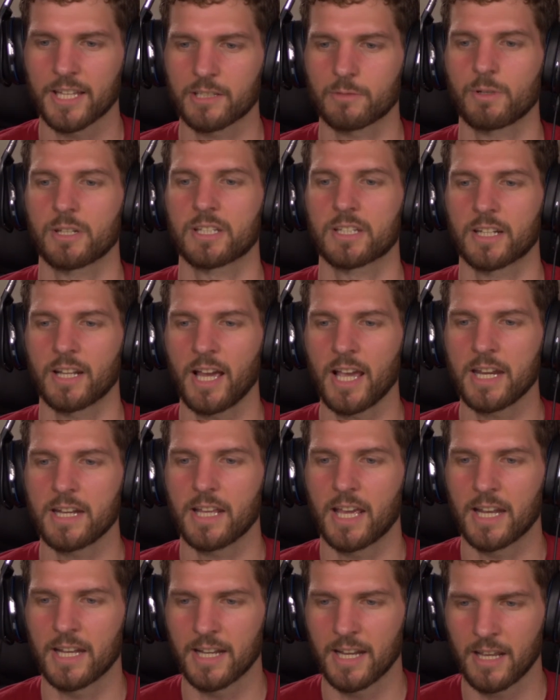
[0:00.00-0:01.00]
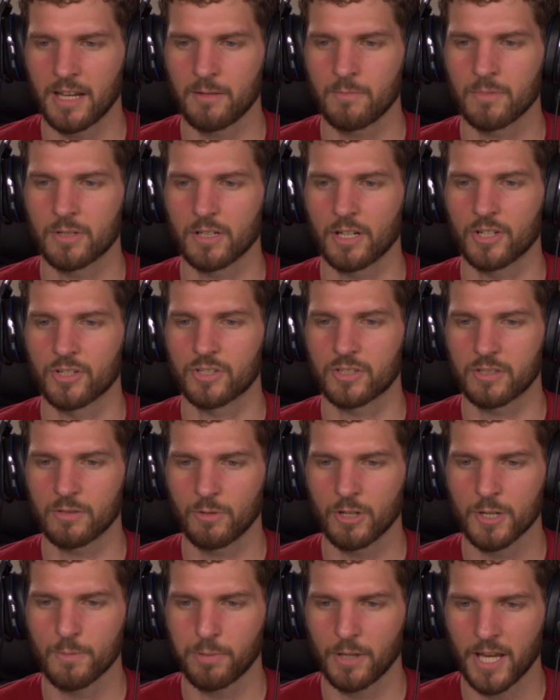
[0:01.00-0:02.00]
week tonight and named a
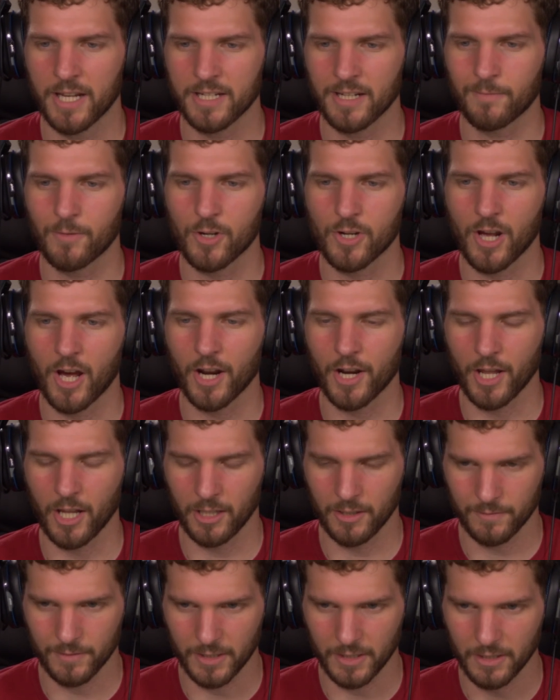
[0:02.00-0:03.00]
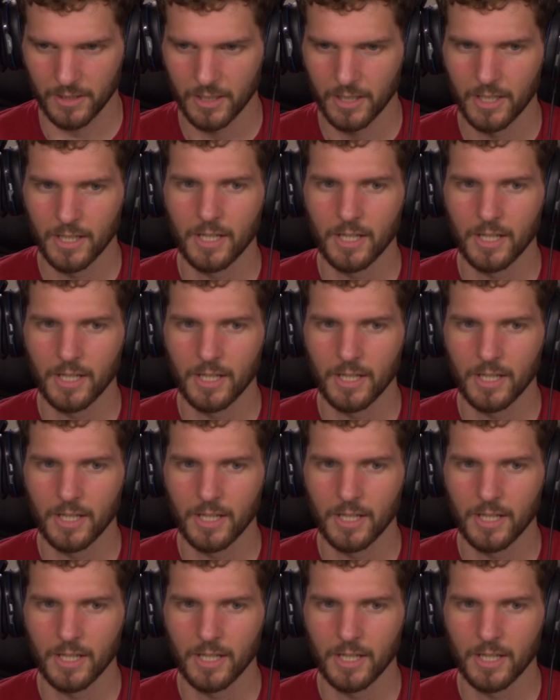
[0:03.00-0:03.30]
sewage plant after John Oliver?